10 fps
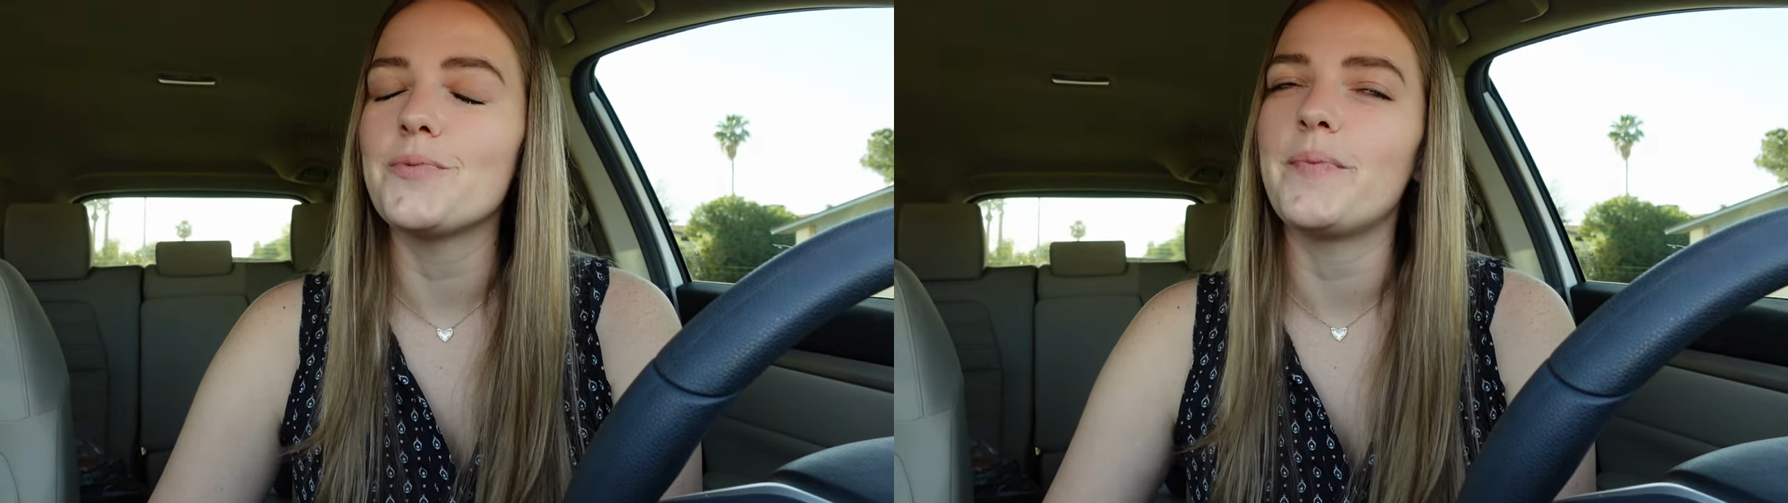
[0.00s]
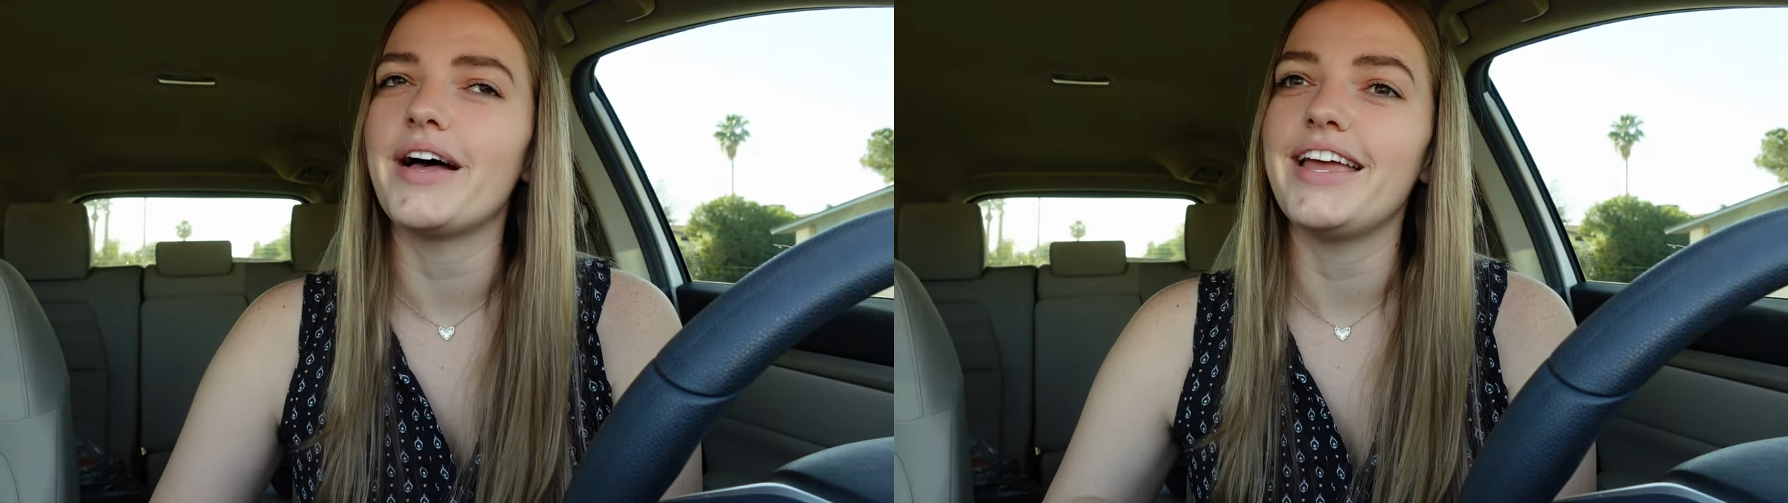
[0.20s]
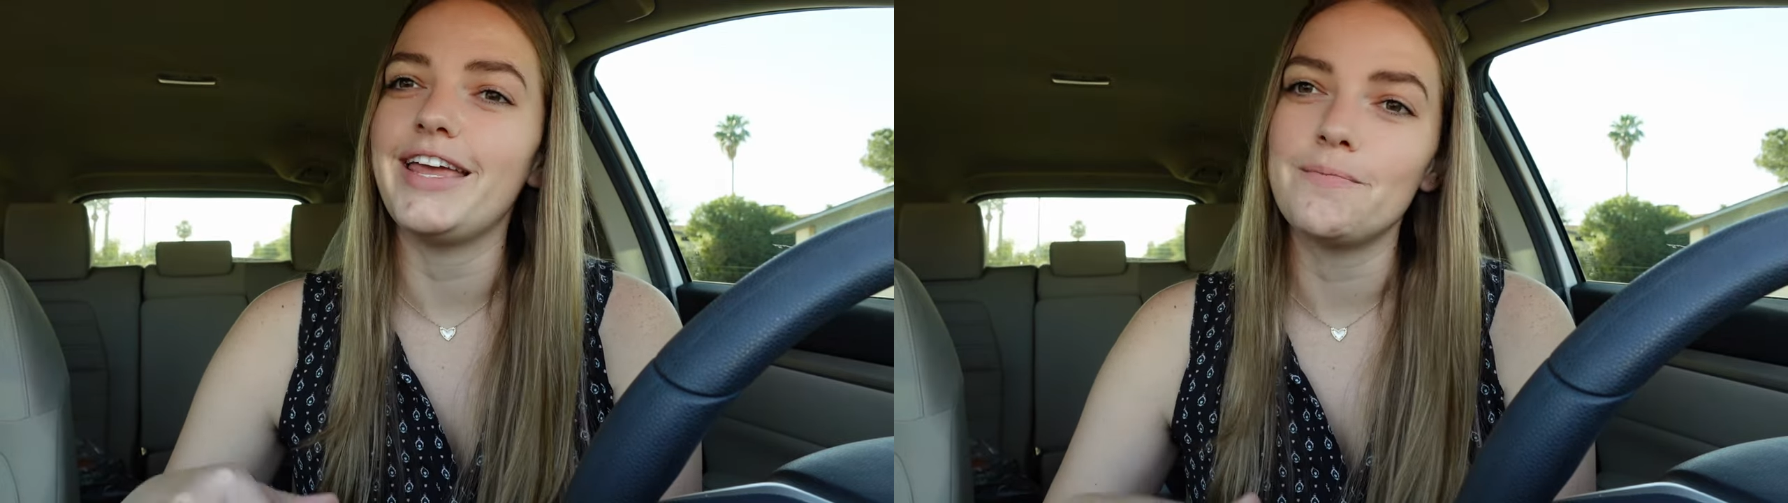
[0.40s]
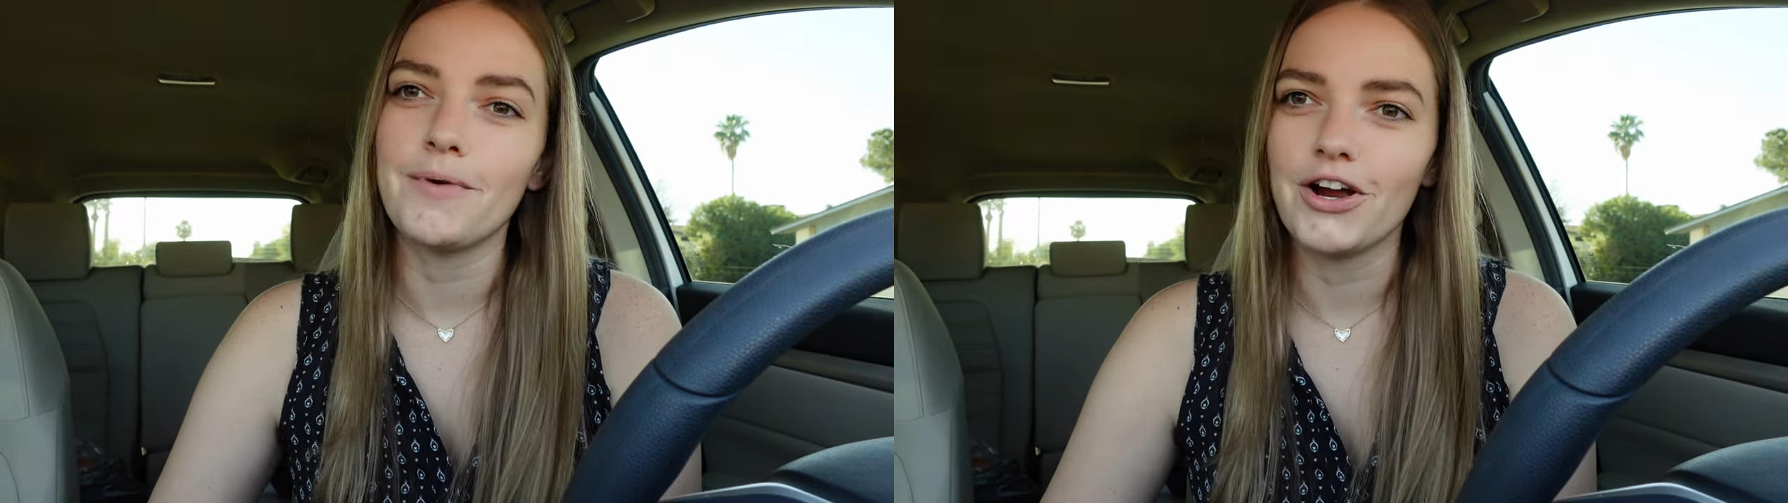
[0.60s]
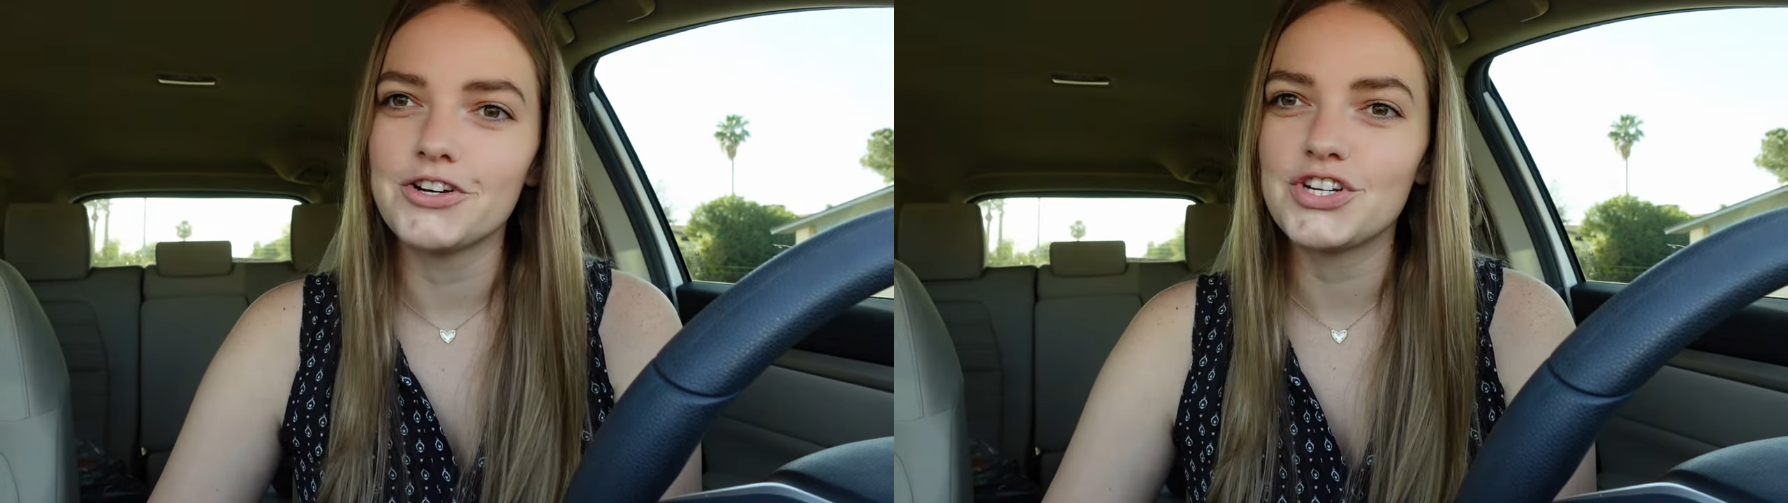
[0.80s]
but in
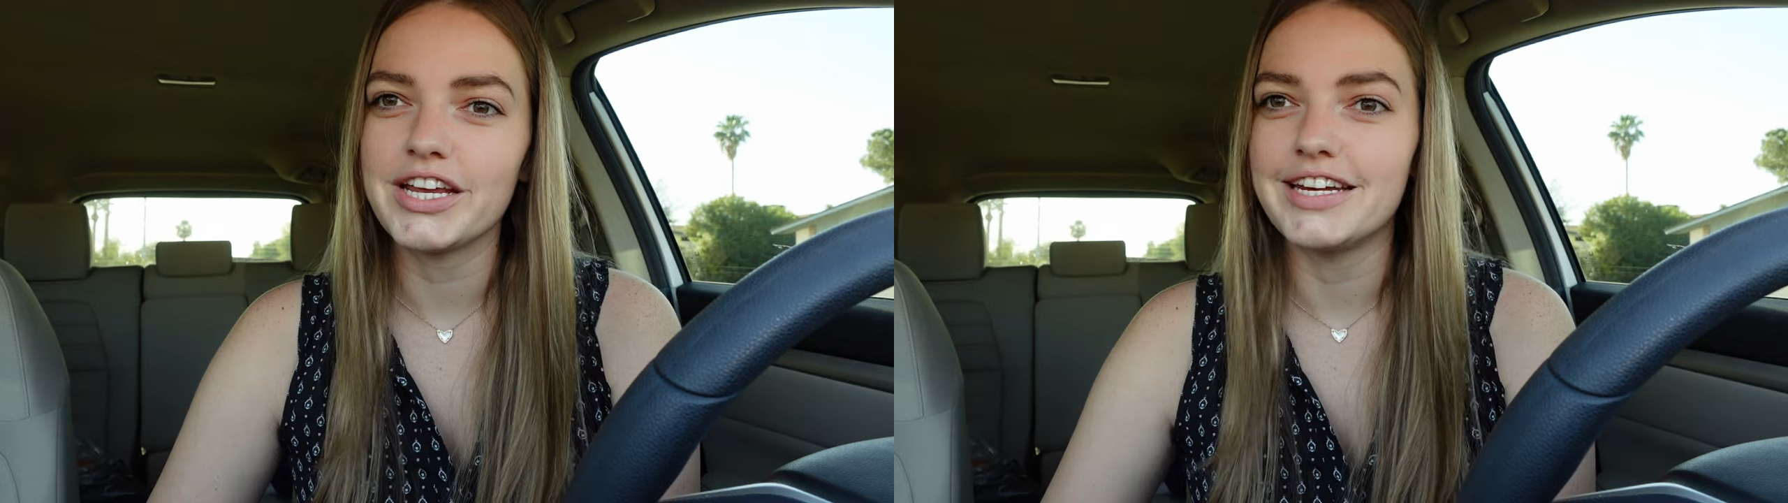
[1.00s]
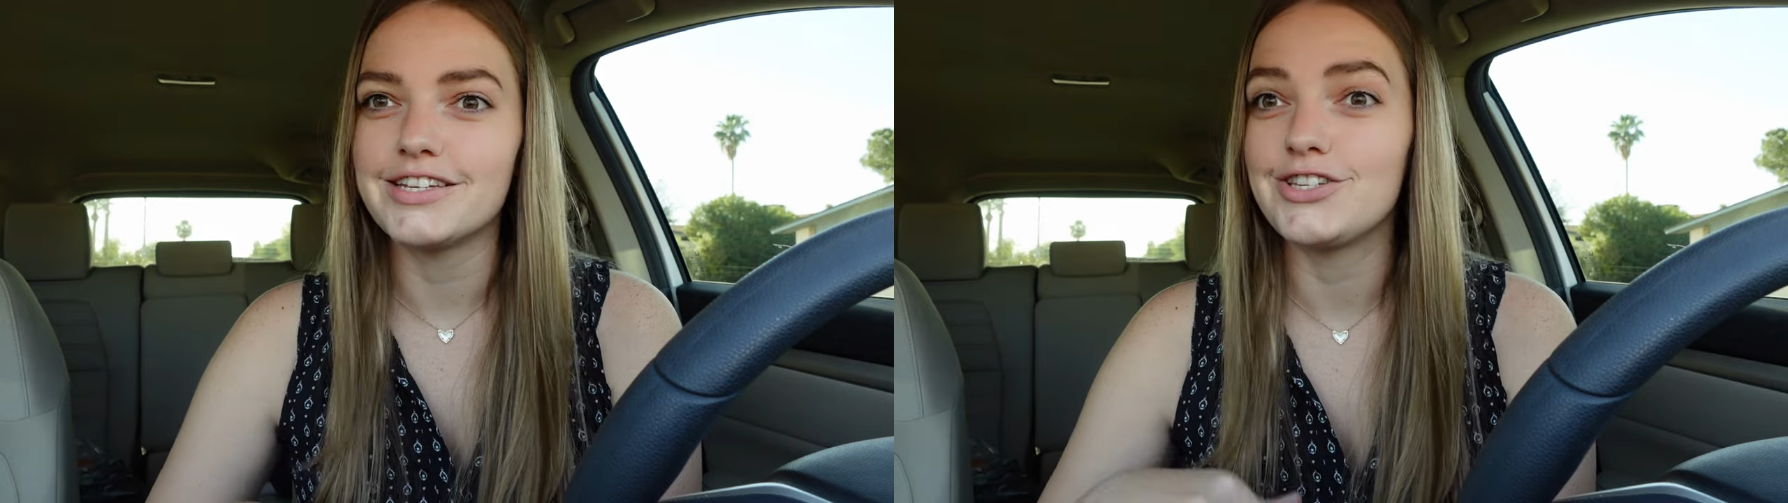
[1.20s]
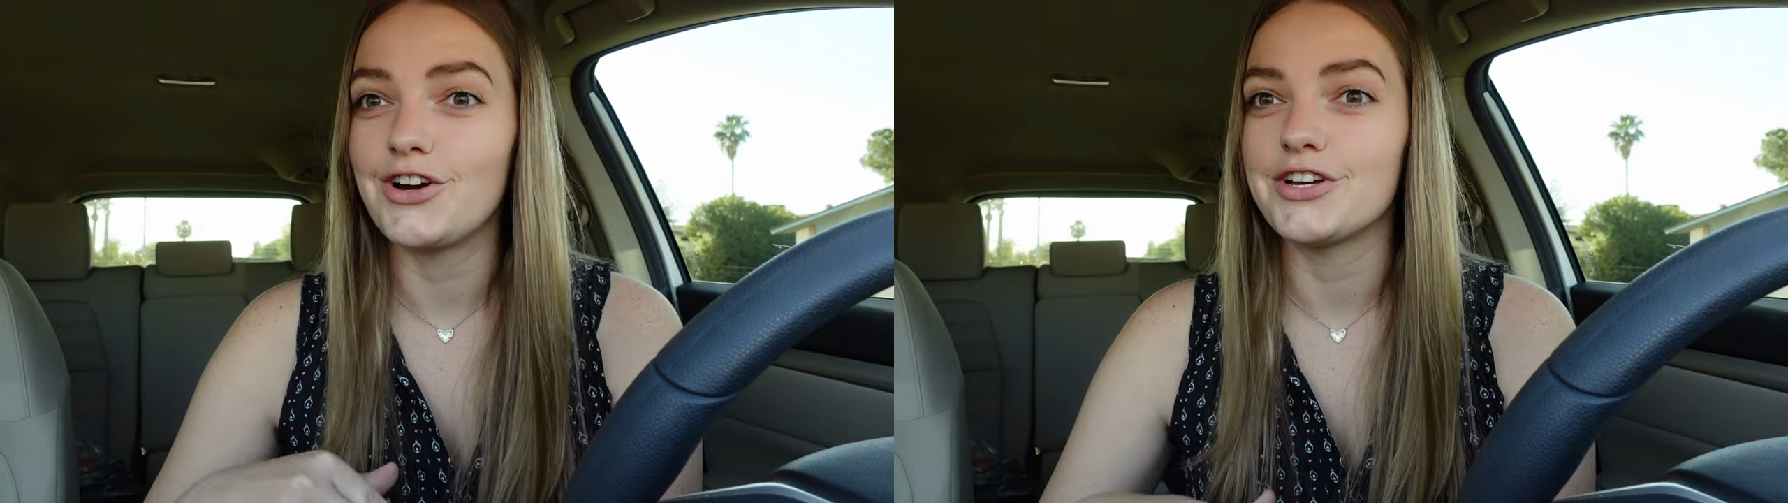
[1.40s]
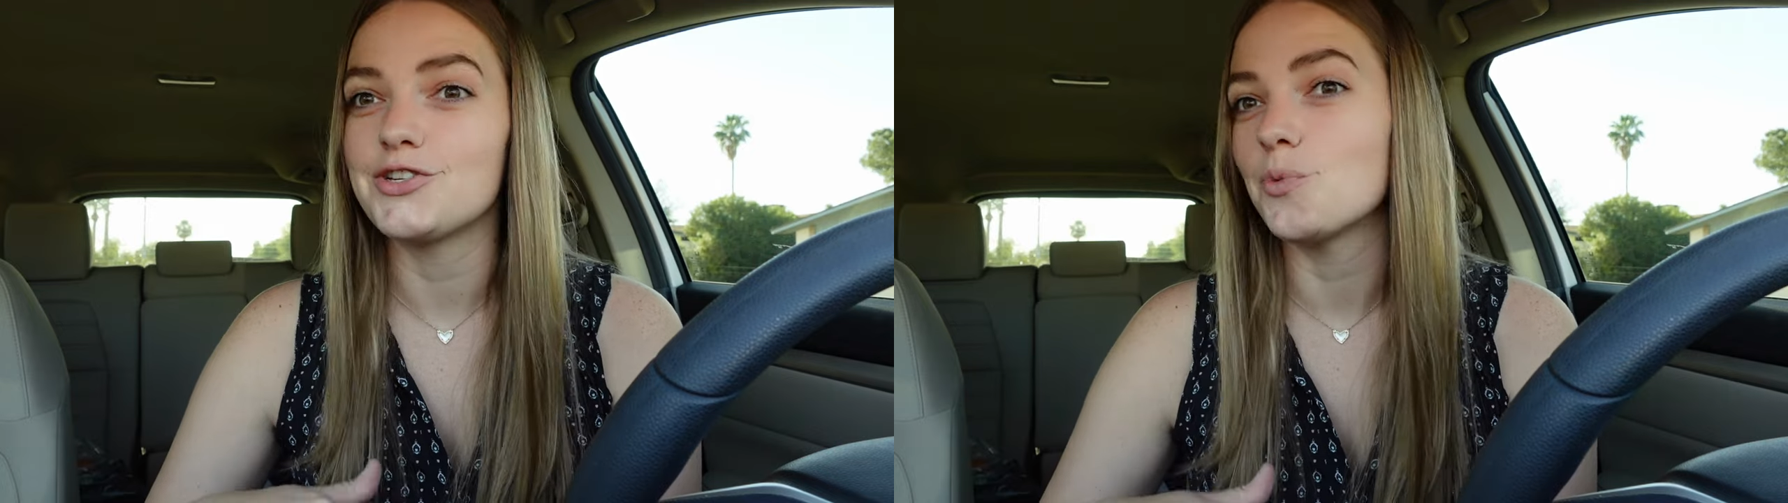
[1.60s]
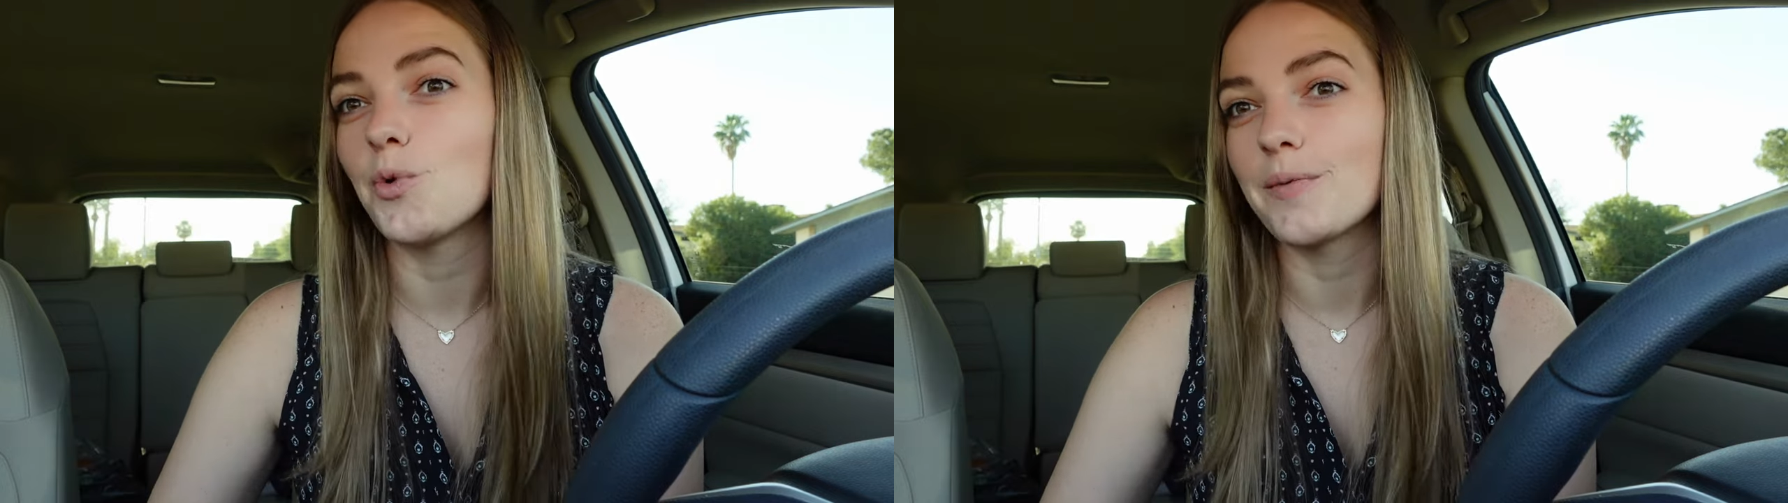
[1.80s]
March it is starting
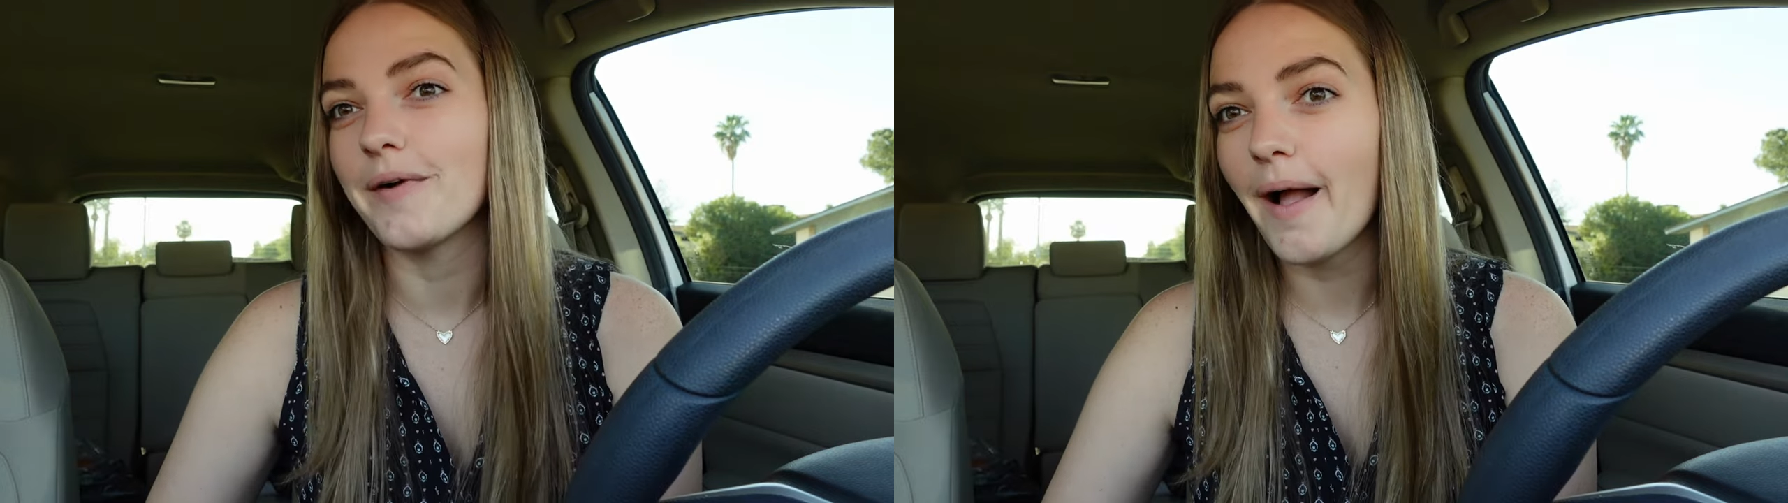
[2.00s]
to warm